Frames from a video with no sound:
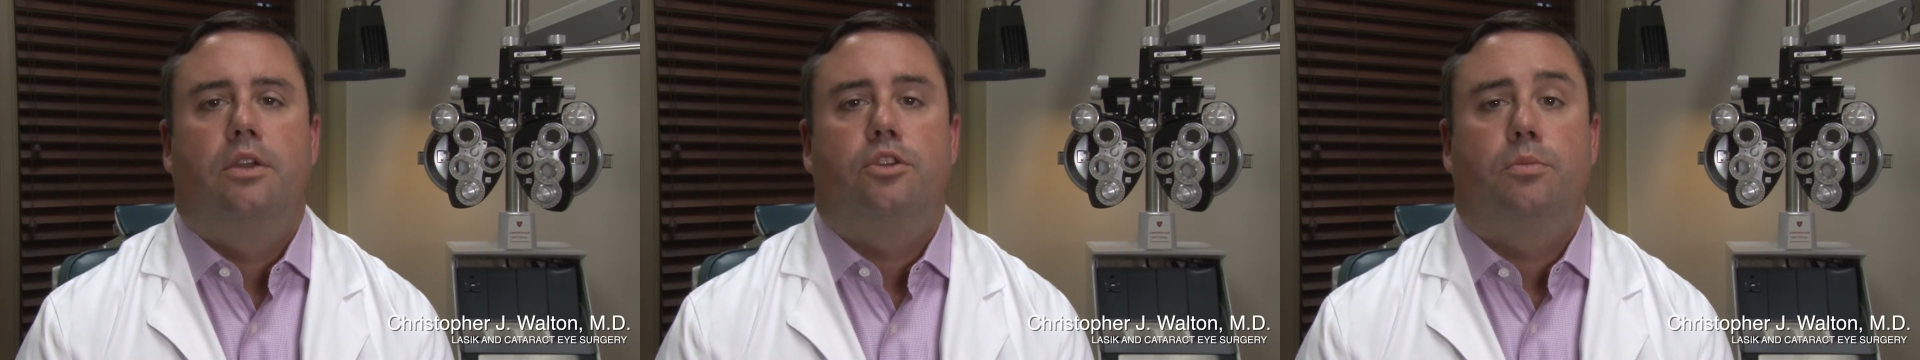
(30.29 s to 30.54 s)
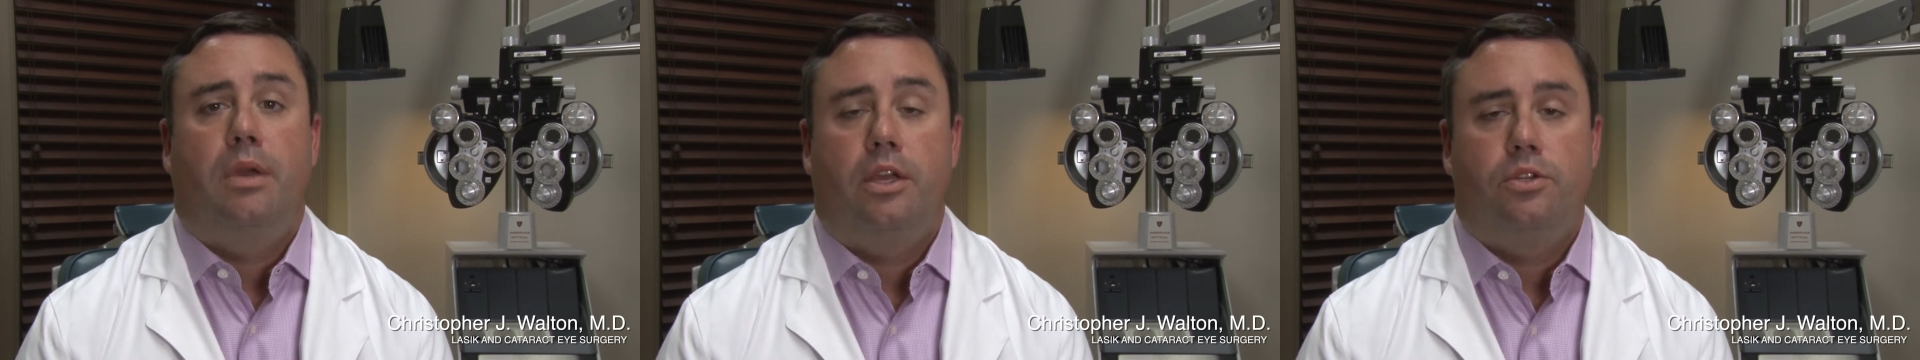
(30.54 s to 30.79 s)

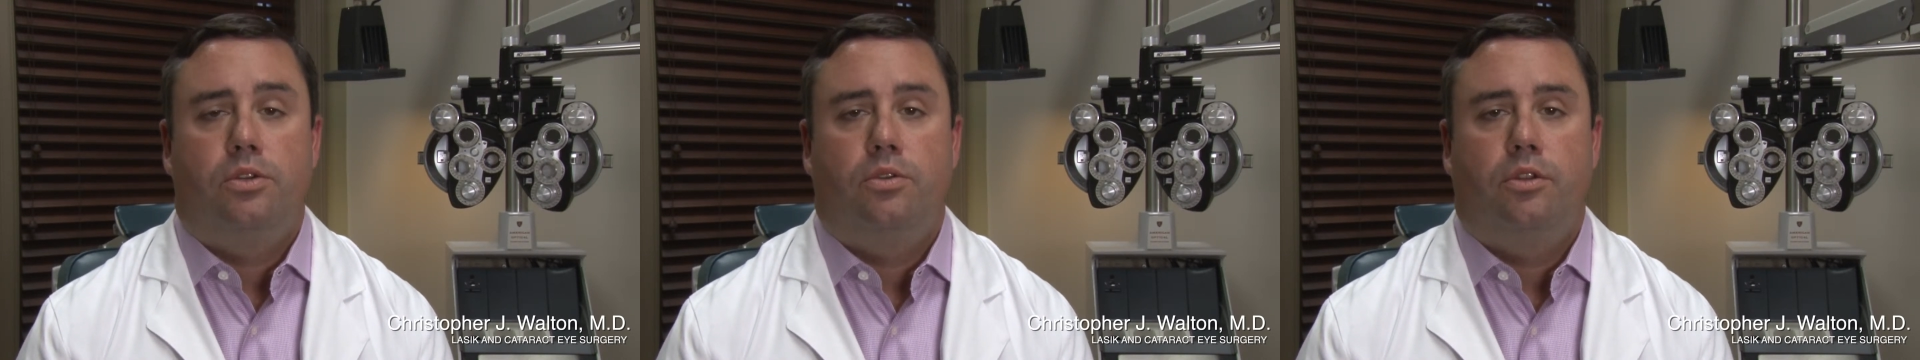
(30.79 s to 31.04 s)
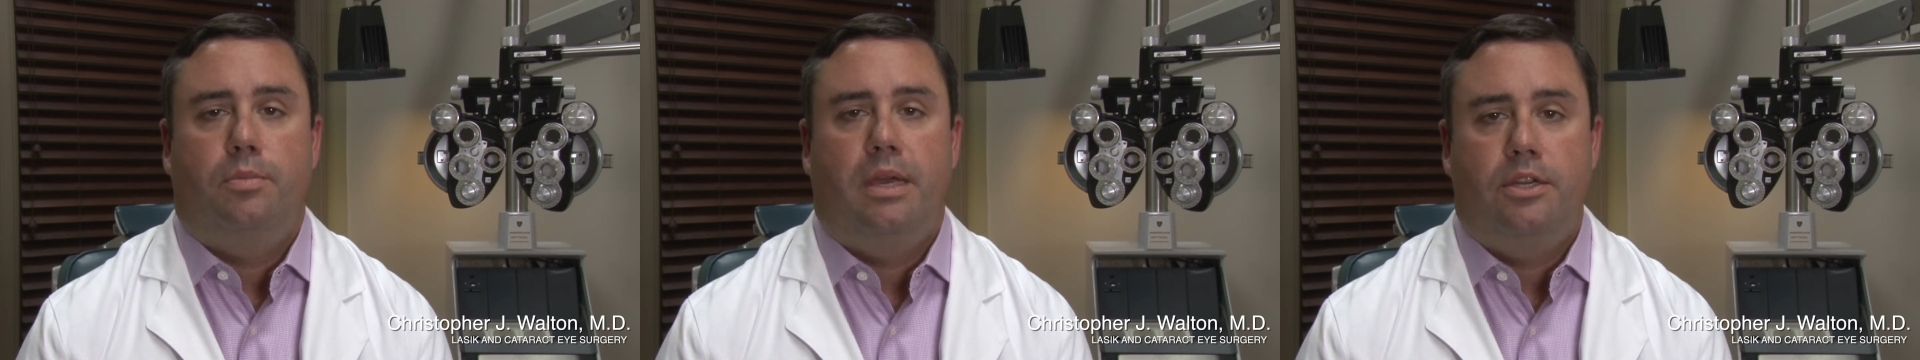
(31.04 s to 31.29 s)
to make
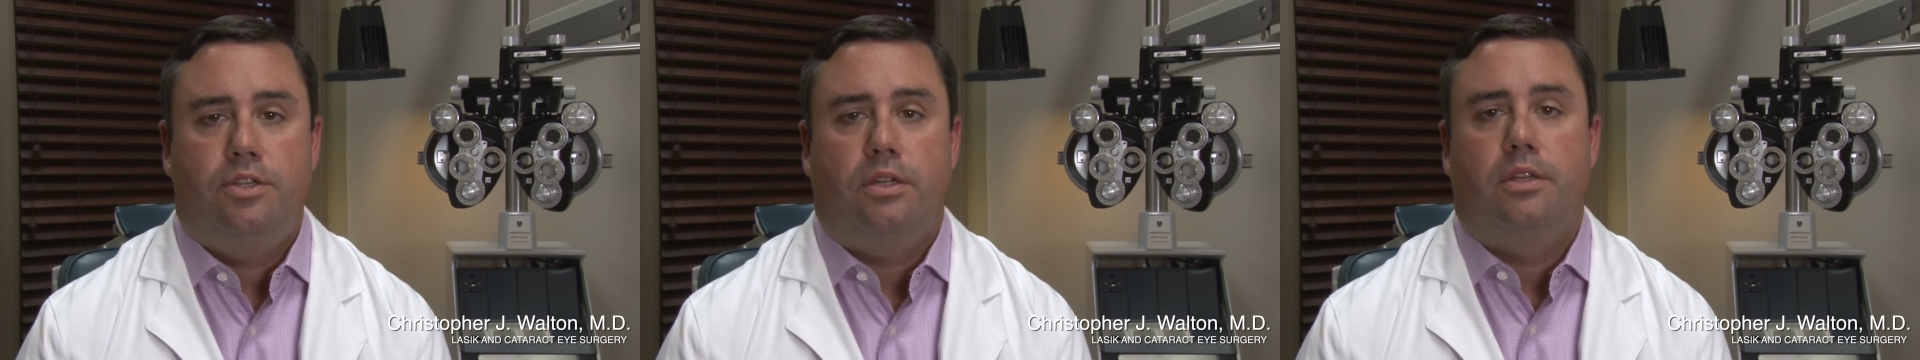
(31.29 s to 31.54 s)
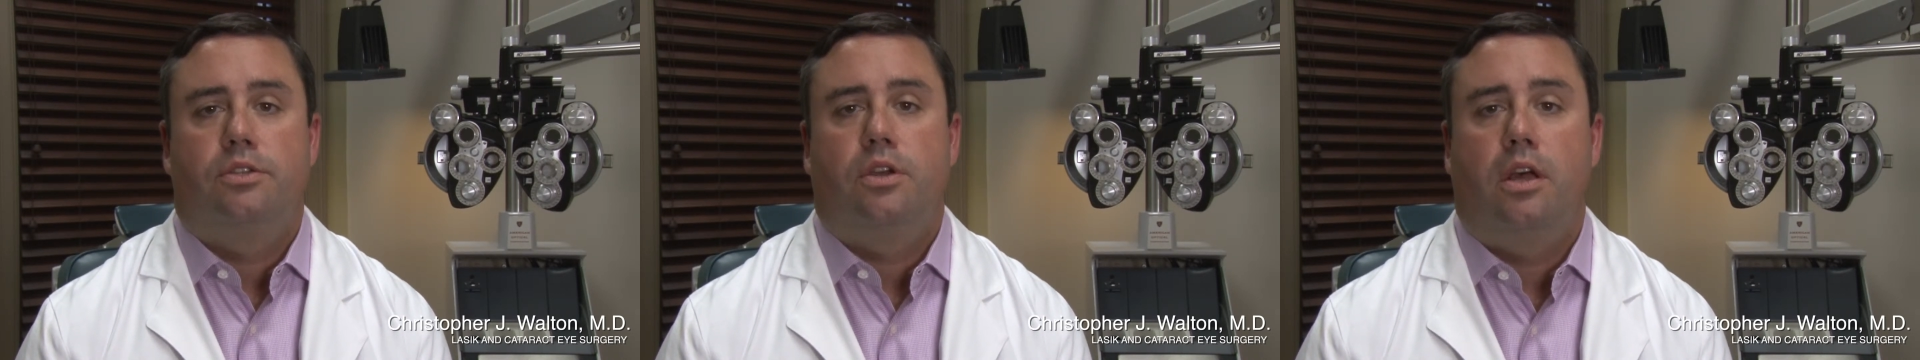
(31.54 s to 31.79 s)
sure the
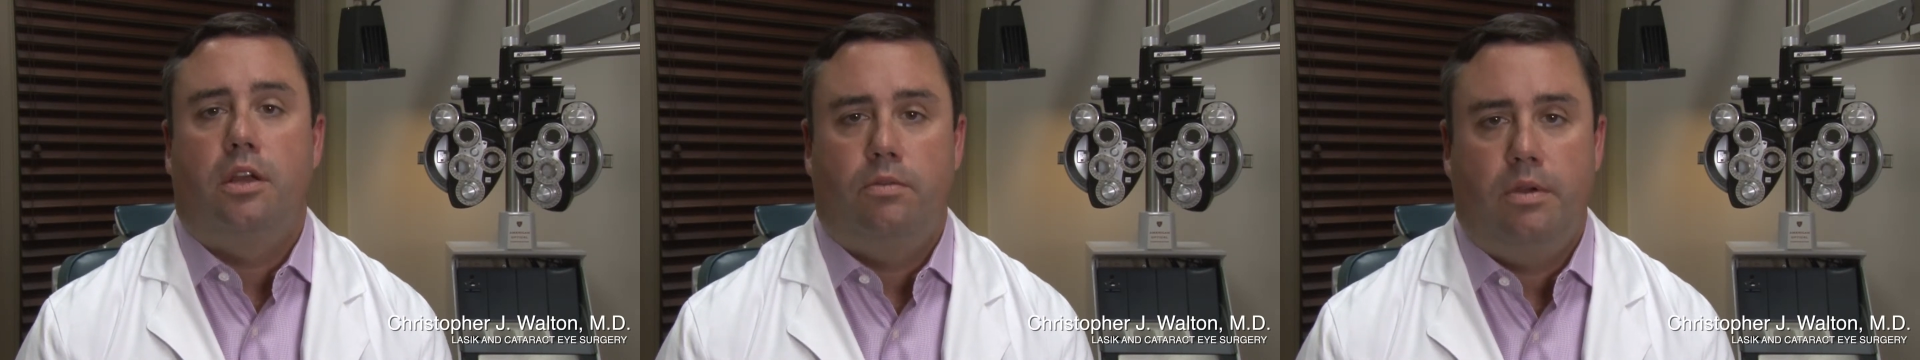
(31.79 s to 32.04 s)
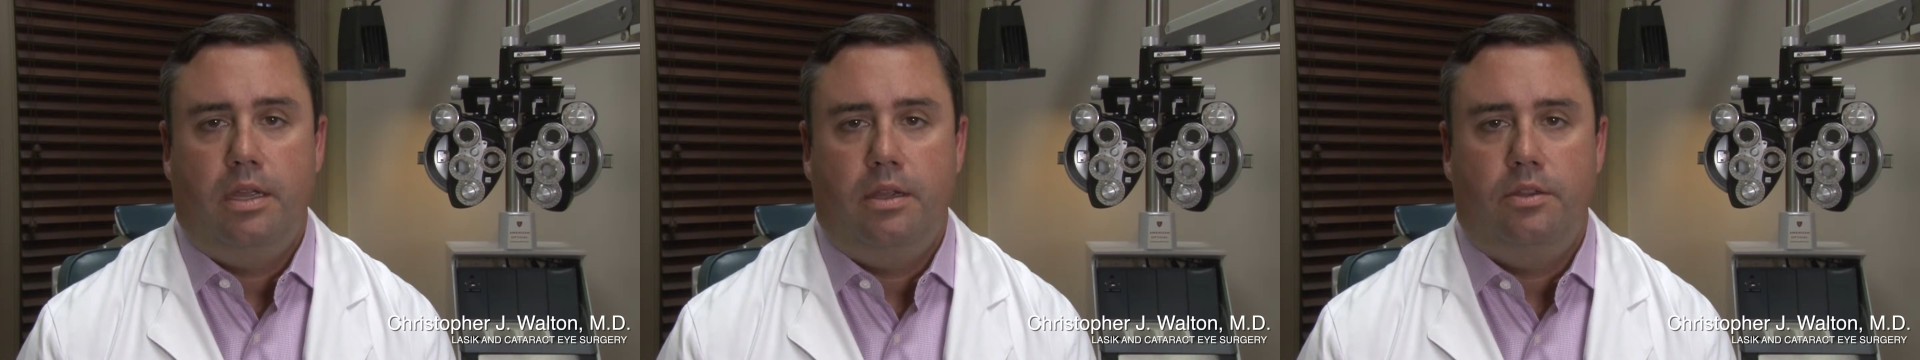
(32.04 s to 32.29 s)
patient can
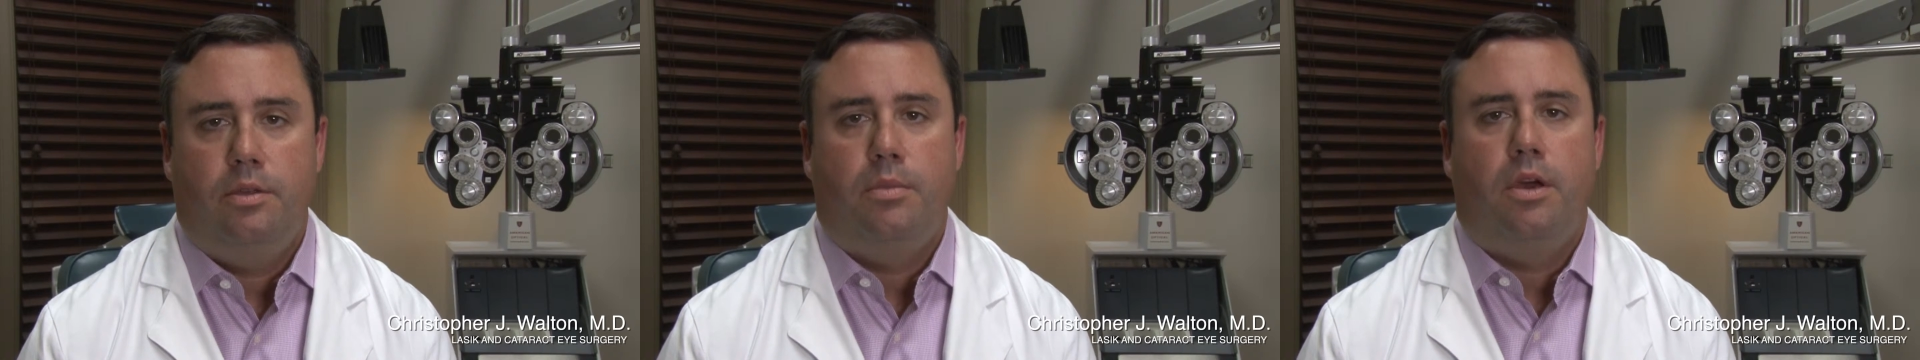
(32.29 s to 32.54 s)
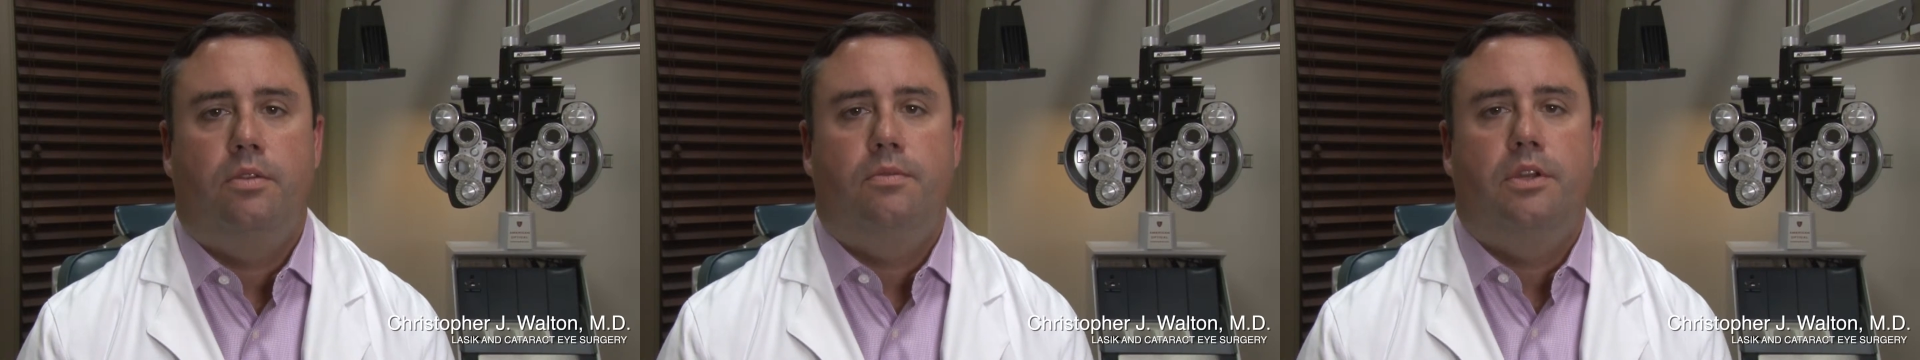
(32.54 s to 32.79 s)
tolerate the
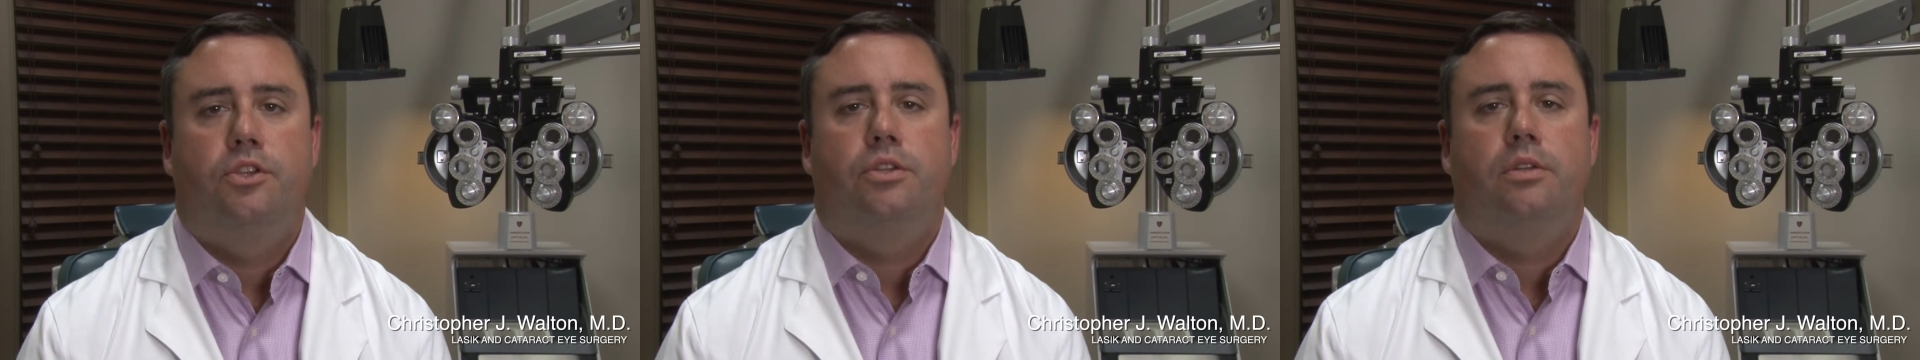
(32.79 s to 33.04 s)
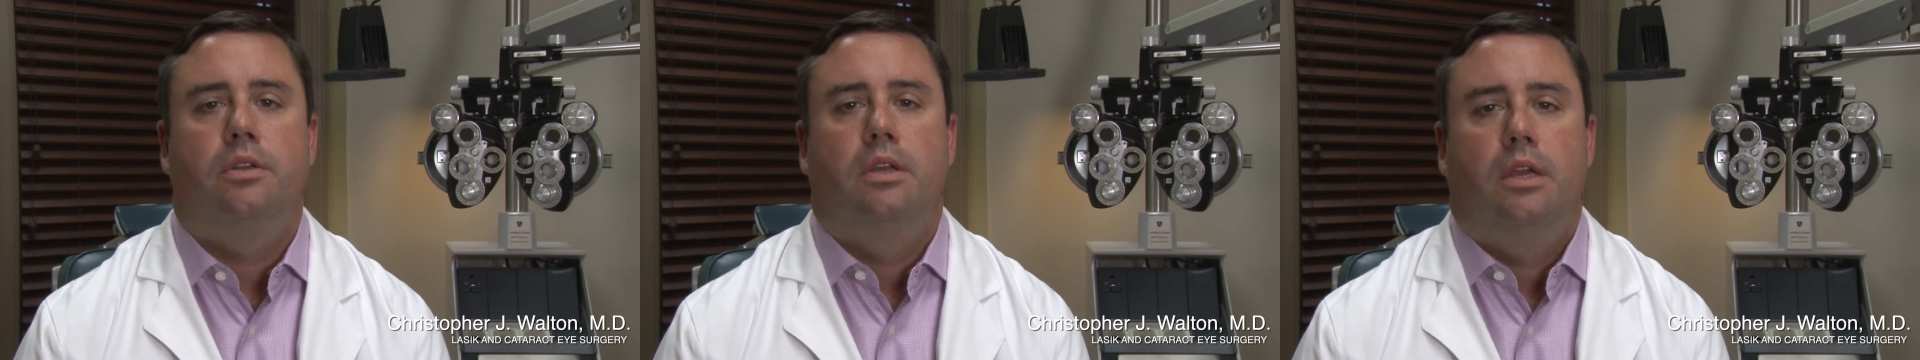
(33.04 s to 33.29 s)

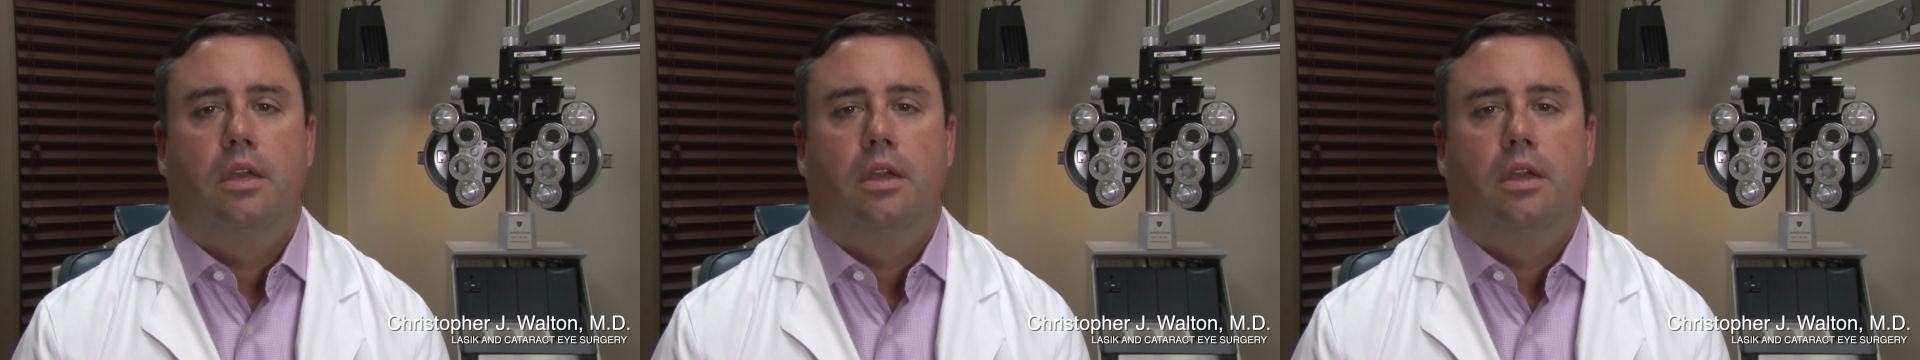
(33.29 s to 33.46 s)
monovision